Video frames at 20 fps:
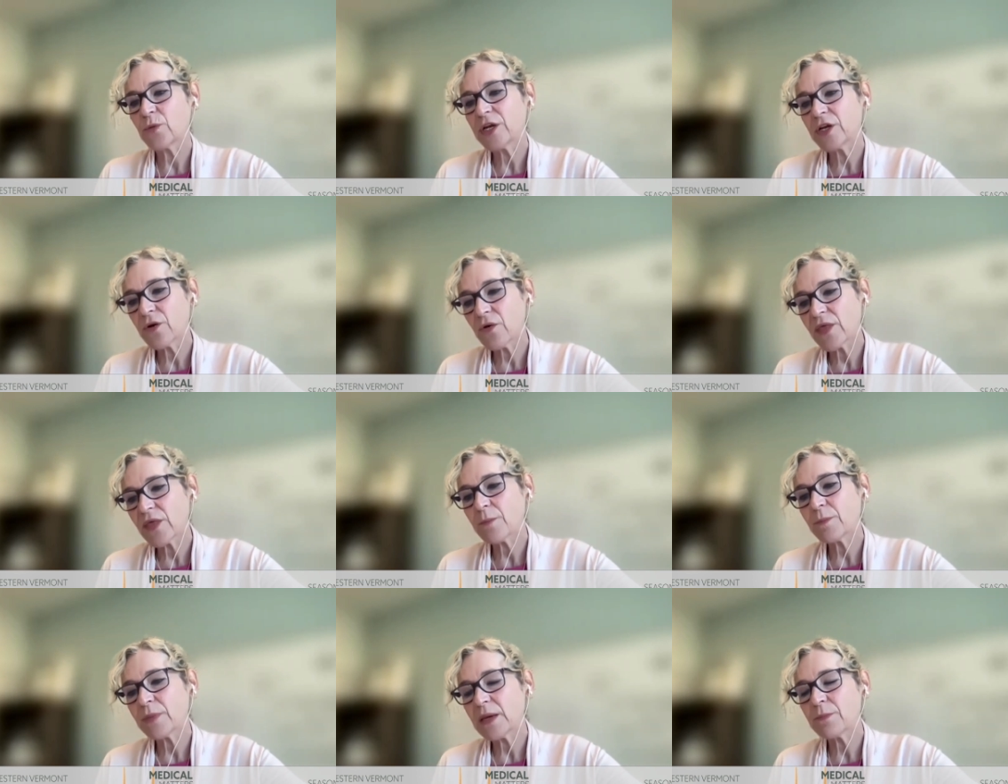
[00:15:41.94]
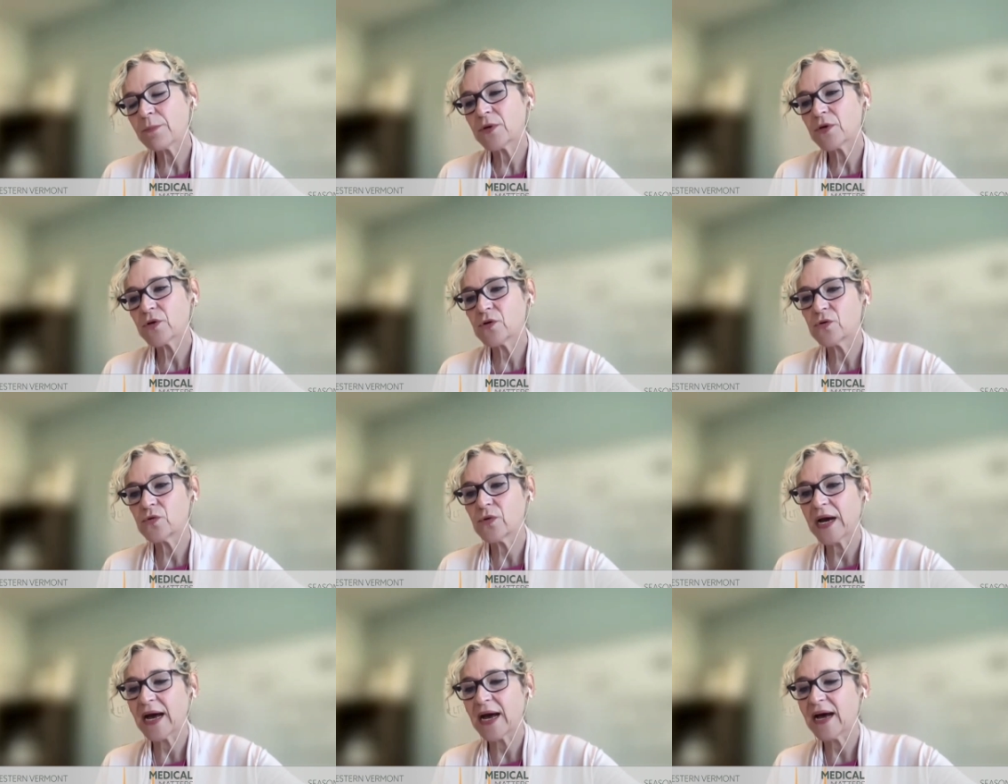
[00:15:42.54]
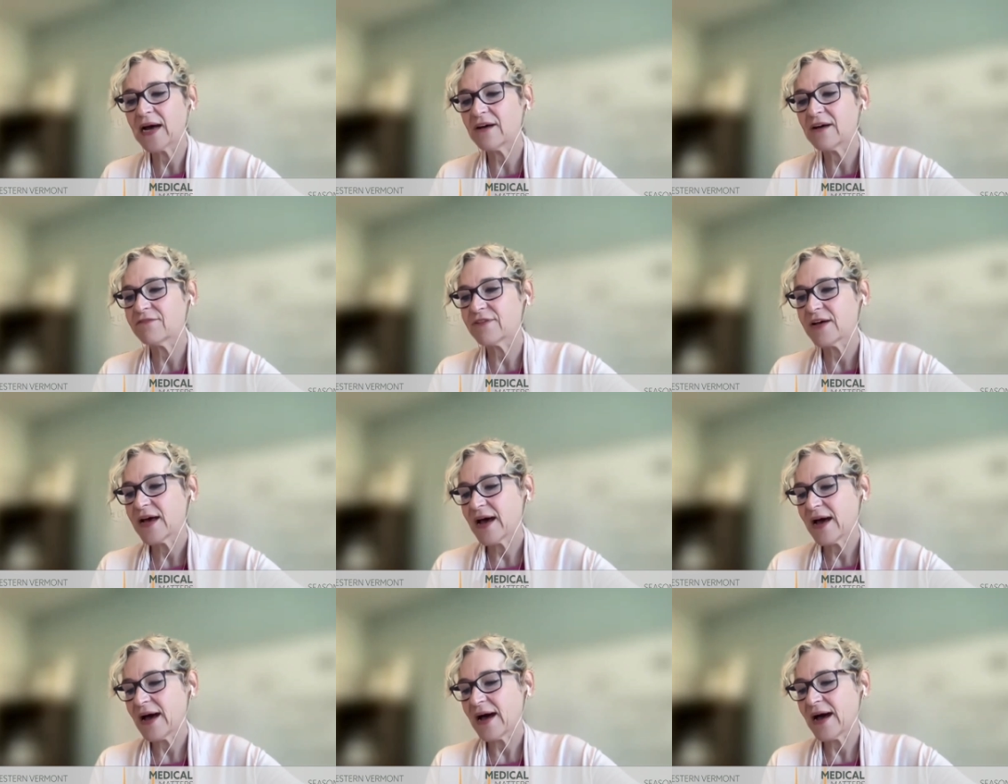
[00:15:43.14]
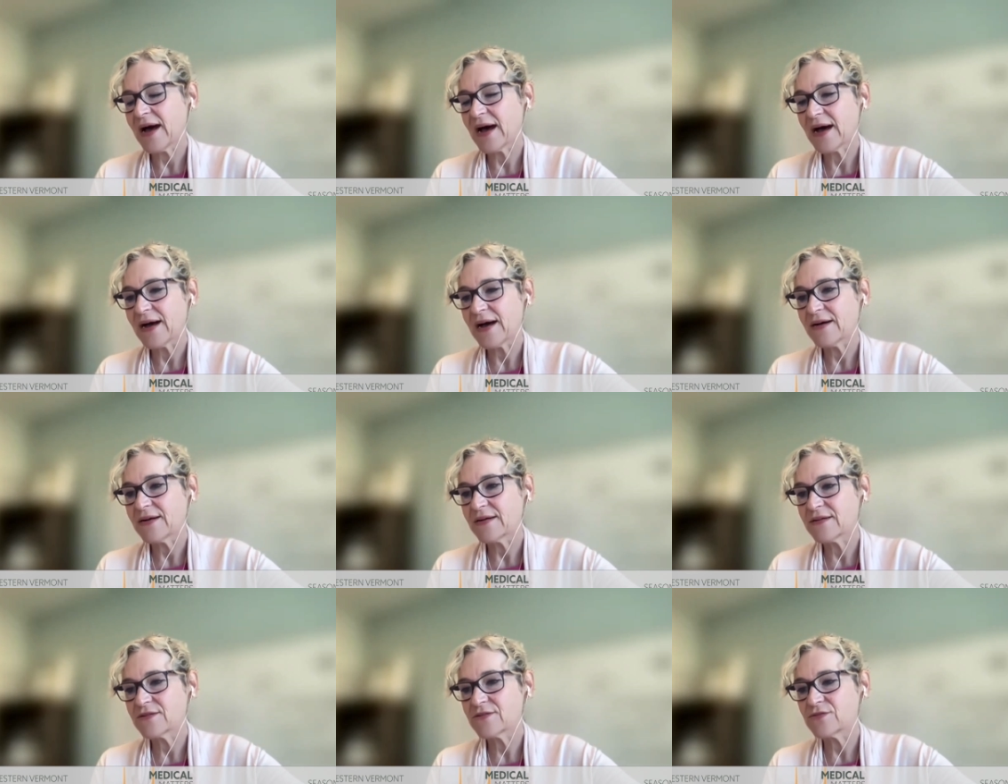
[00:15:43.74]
and we know that people who have, uh,